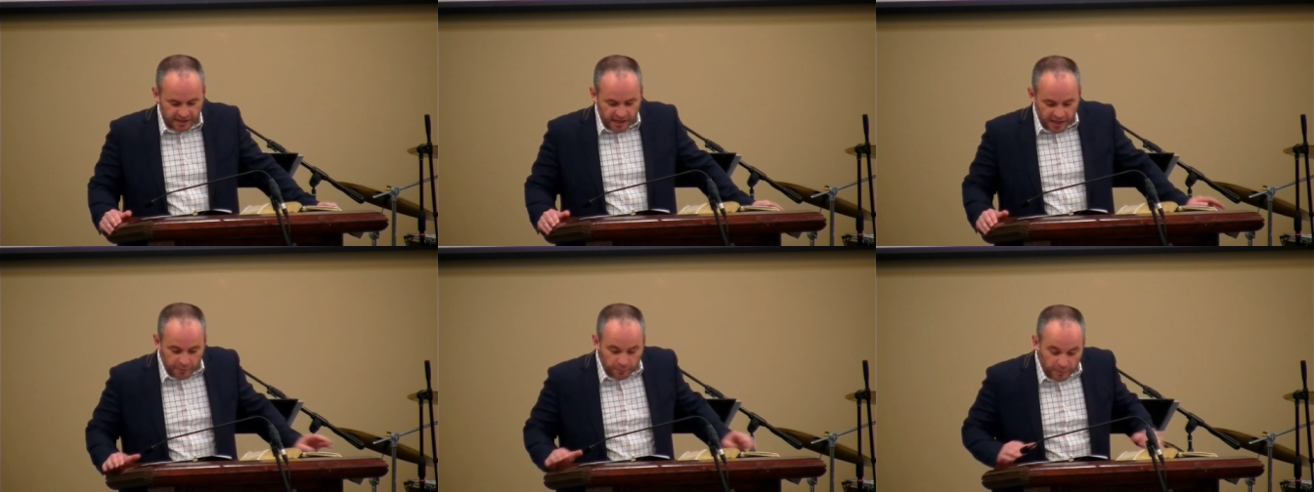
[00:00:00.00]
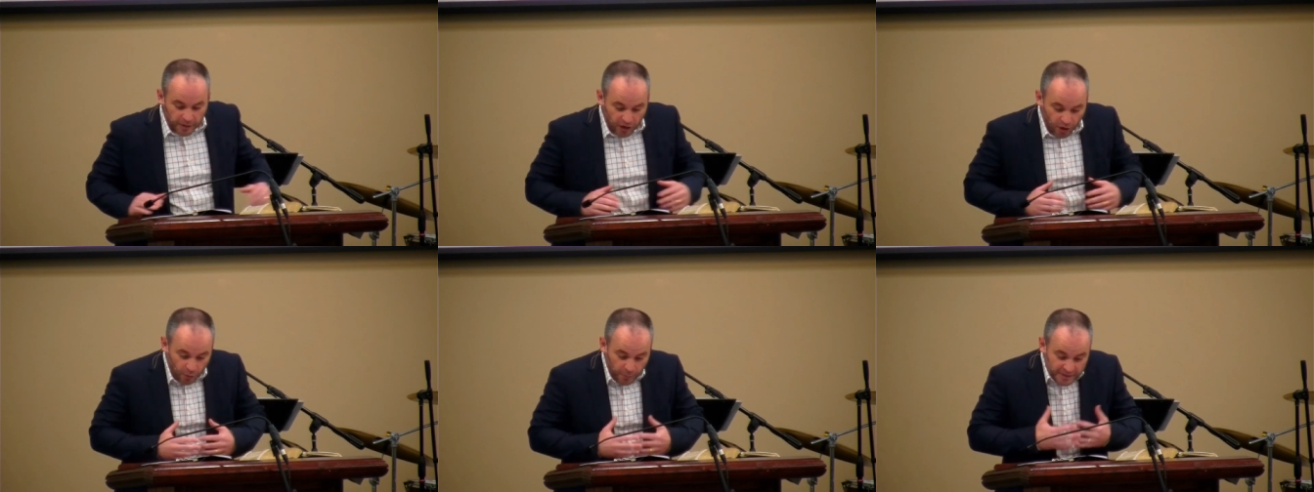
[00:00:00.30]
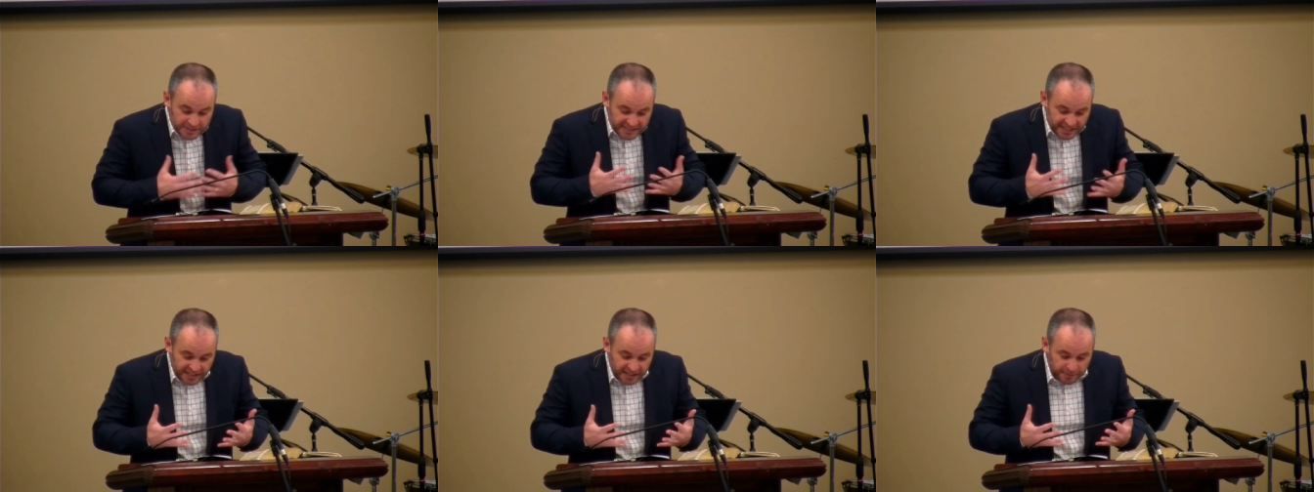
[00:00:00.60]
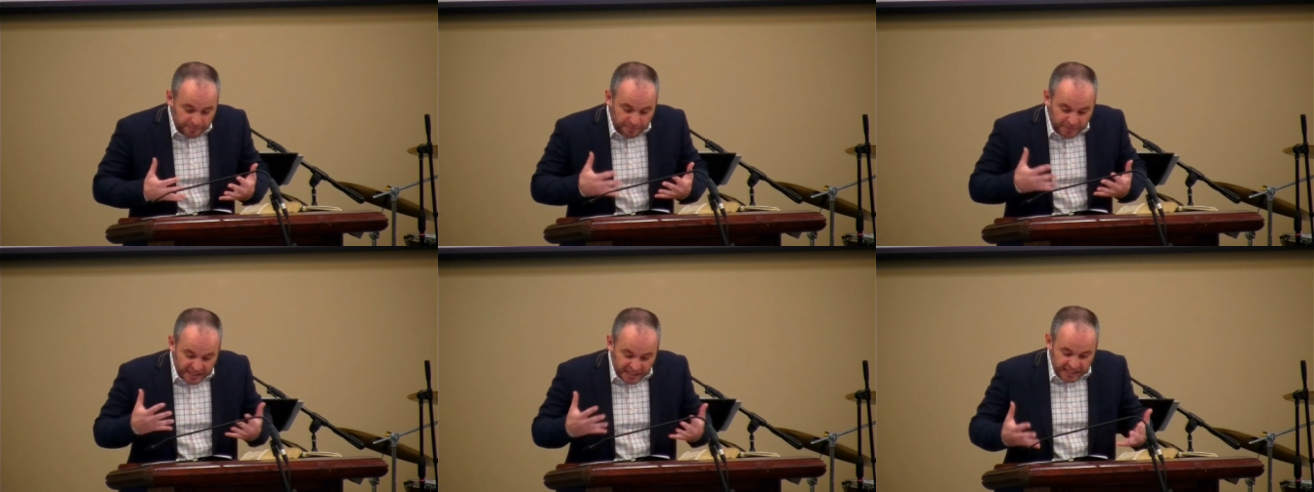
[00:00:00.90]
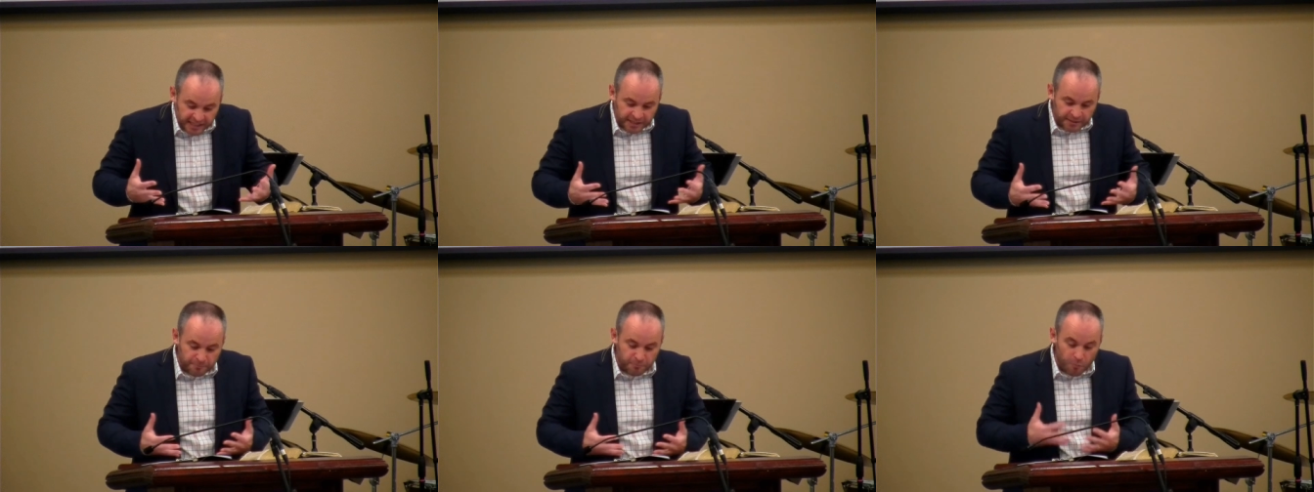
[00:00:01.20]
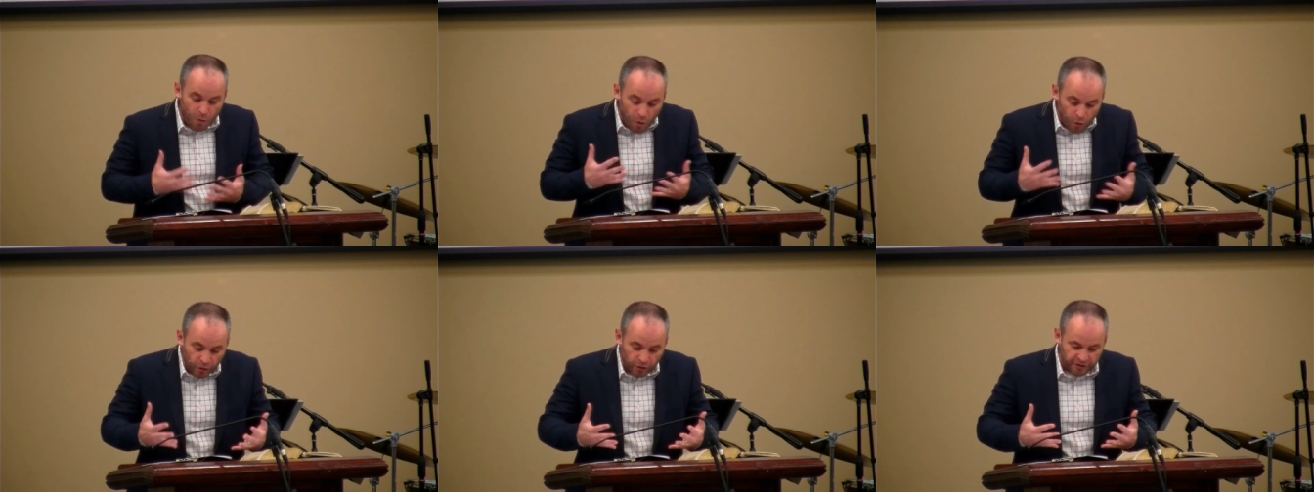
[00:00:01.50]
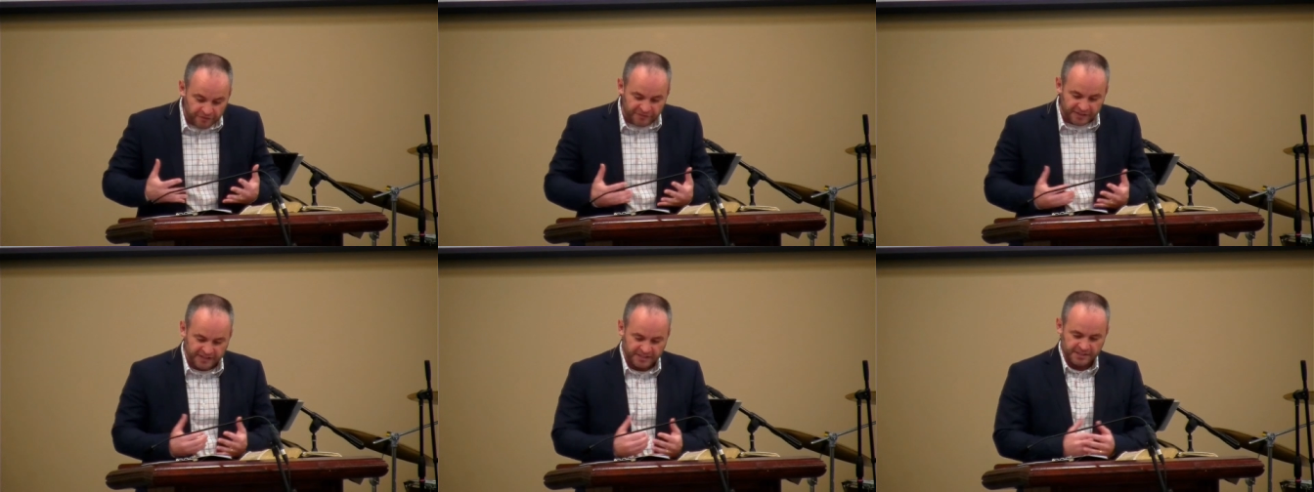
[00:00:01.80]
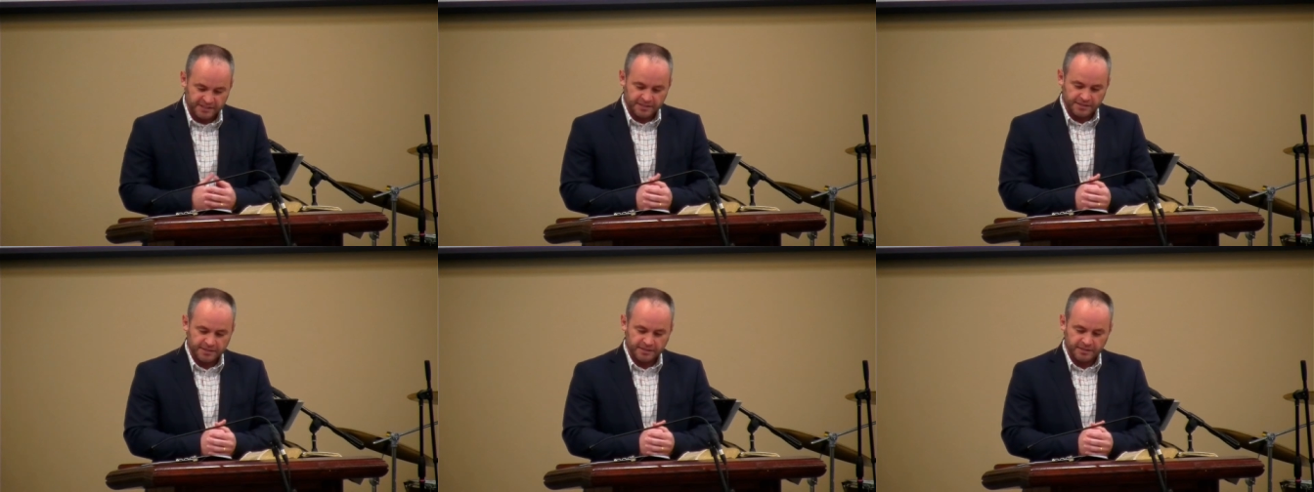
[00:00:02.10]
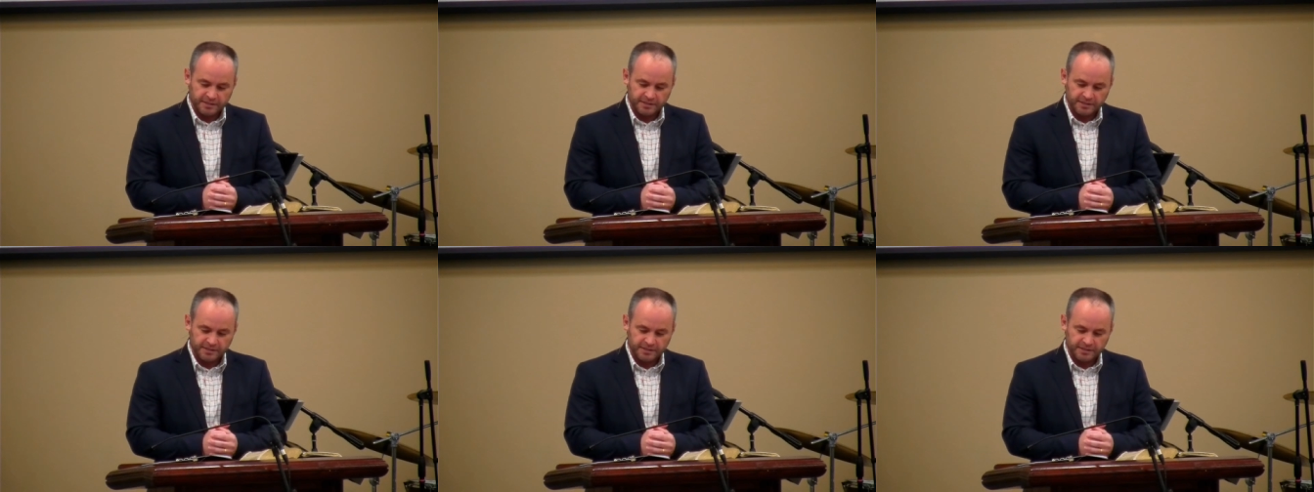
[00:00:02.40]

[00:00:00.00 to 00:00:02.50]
And we always end up needing more of it.